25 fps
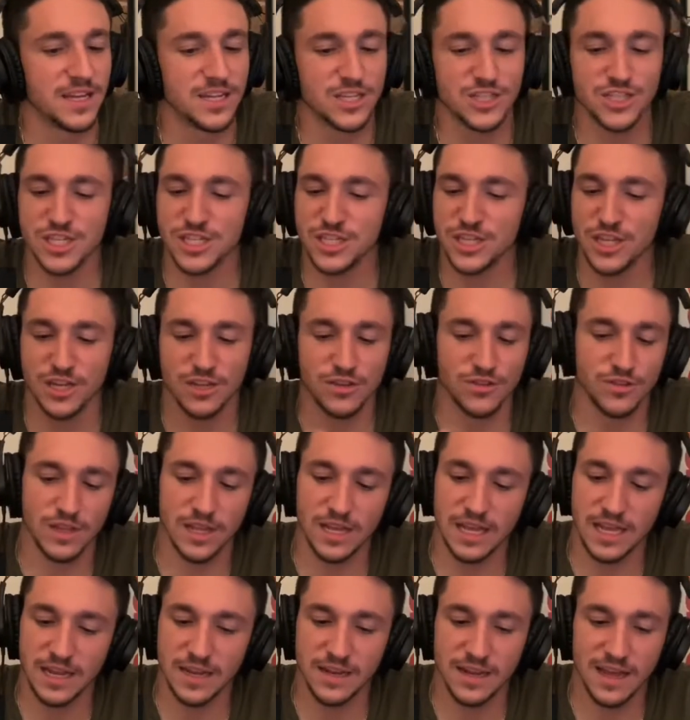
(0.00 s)
Just that,
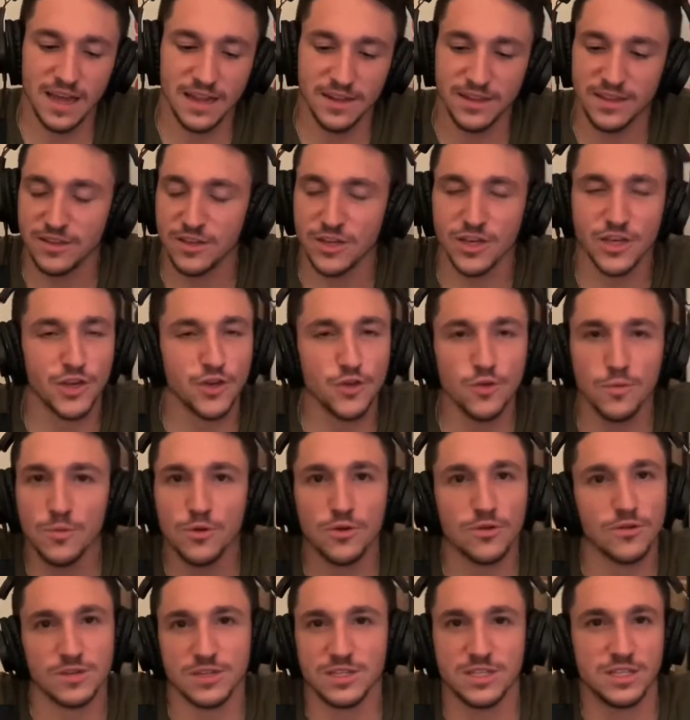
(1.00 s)
in and the
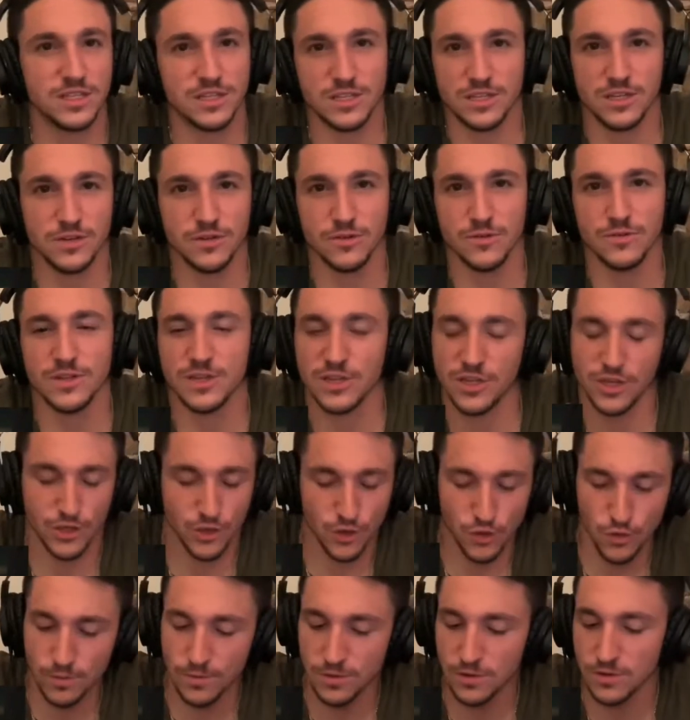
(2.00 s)
humor too, the
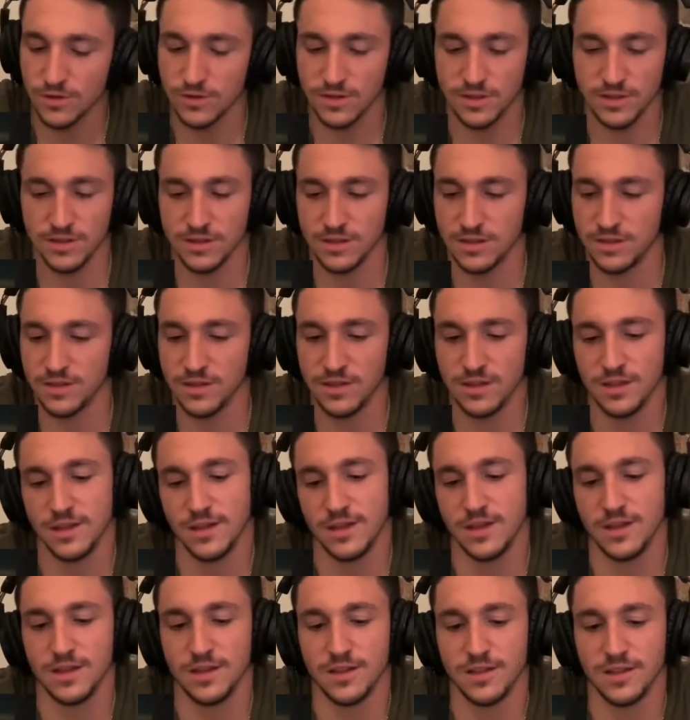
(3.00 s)
humor, the
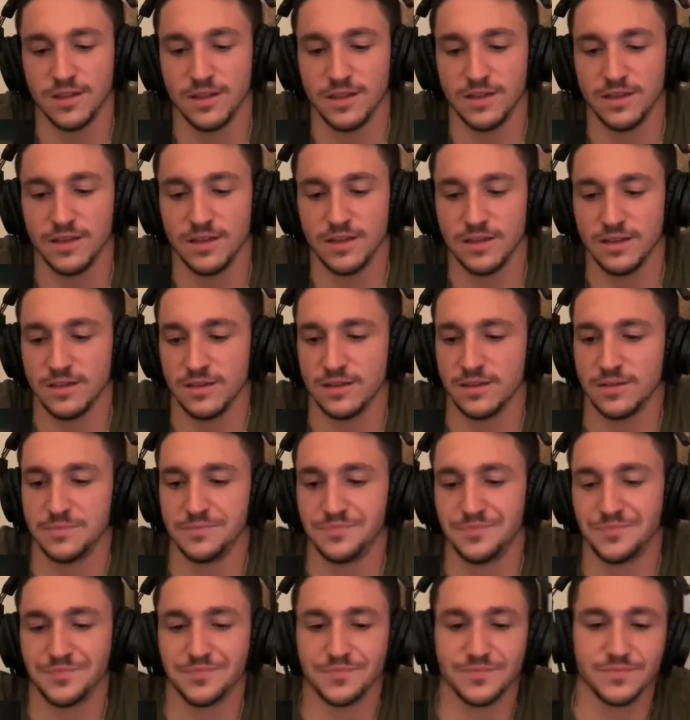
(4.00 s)
the uh,
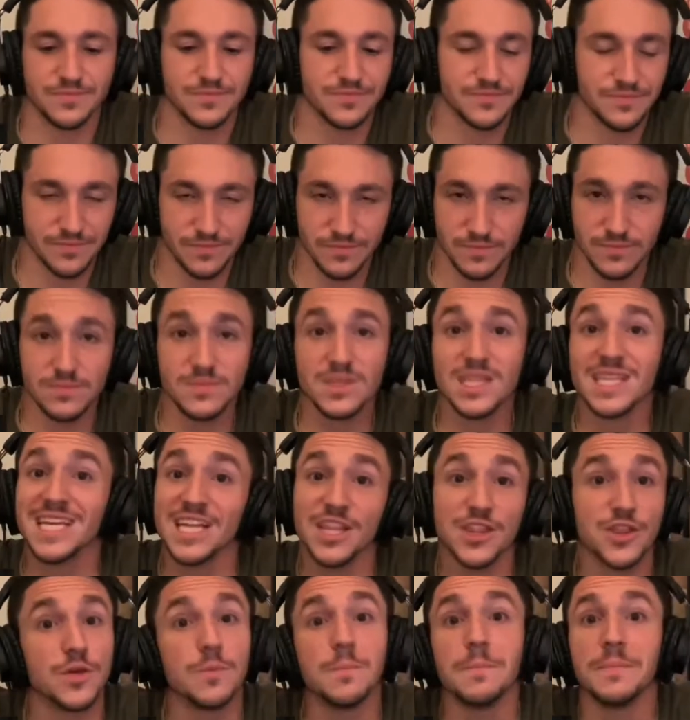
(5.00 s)

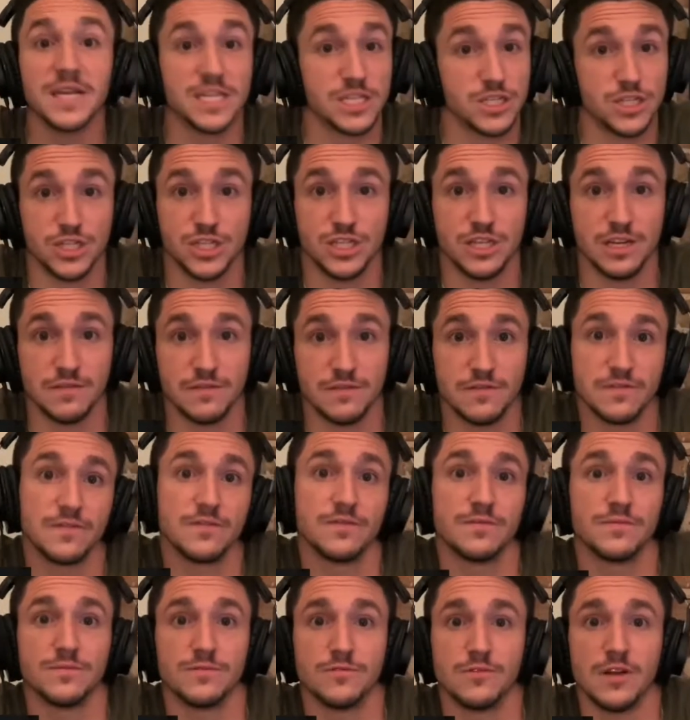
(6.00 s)
the mischief,
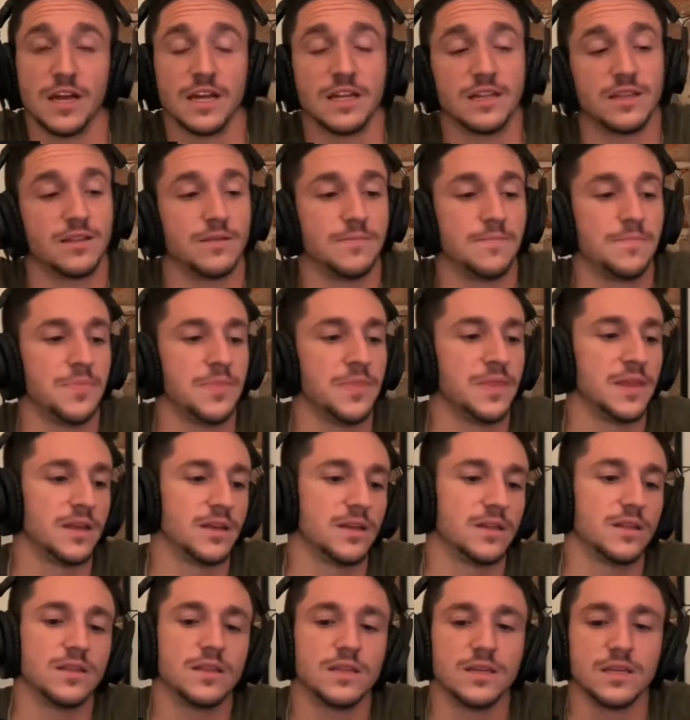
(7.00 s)
right?
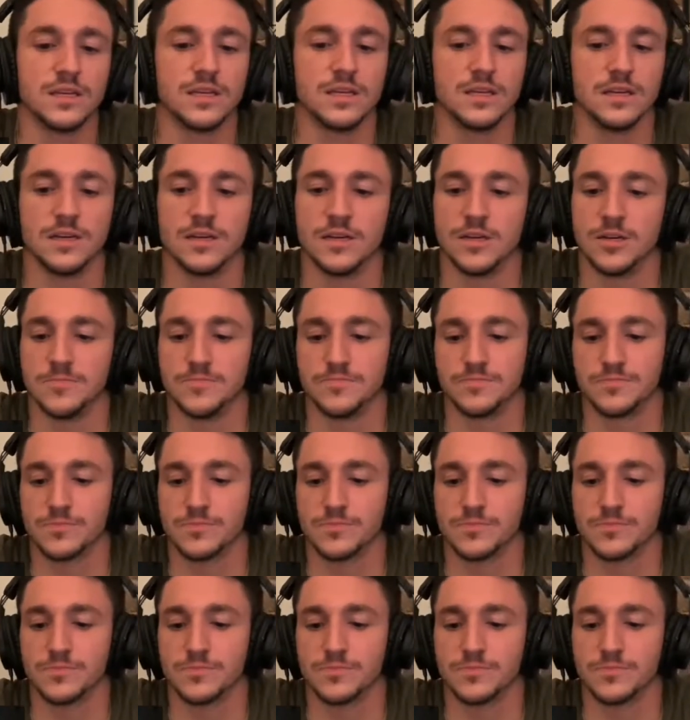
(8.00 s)
The uh,